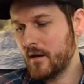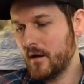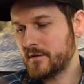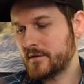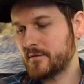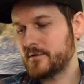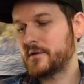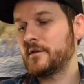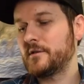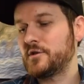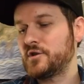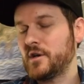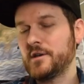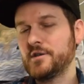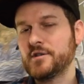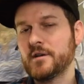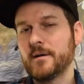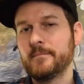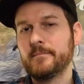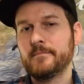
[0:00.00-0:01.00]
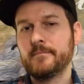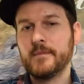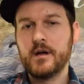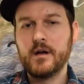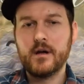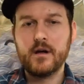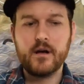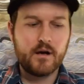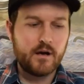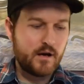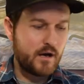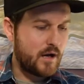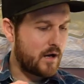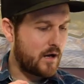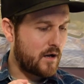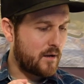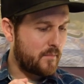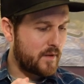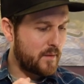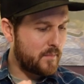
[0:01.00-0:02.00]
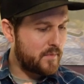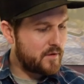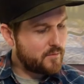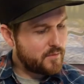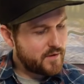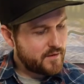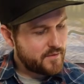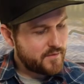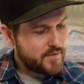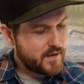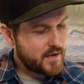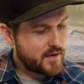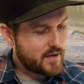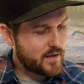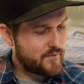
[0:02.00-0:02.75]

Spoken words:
So it's a good change up. Let me know what you think.